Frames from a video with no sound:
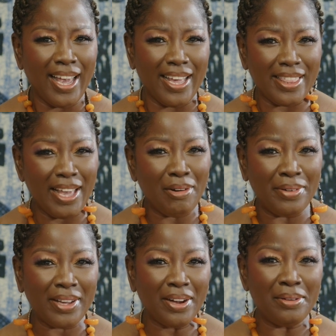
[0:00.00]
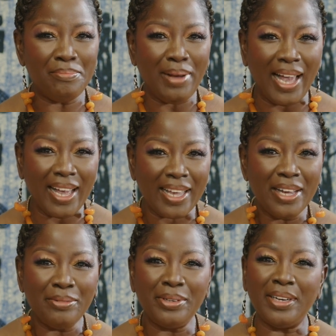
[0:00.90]
And then when we come back,
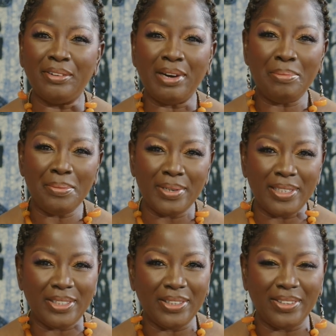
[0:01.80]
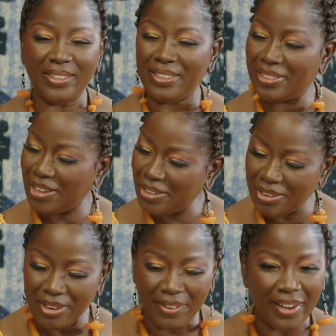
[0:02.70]
we're going to wrap up with the show. Don't
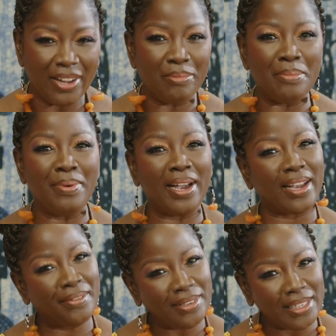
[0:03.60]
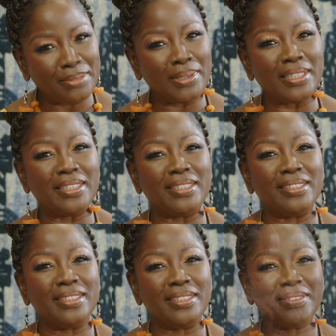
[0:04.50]
go away. We'll be back after these messages.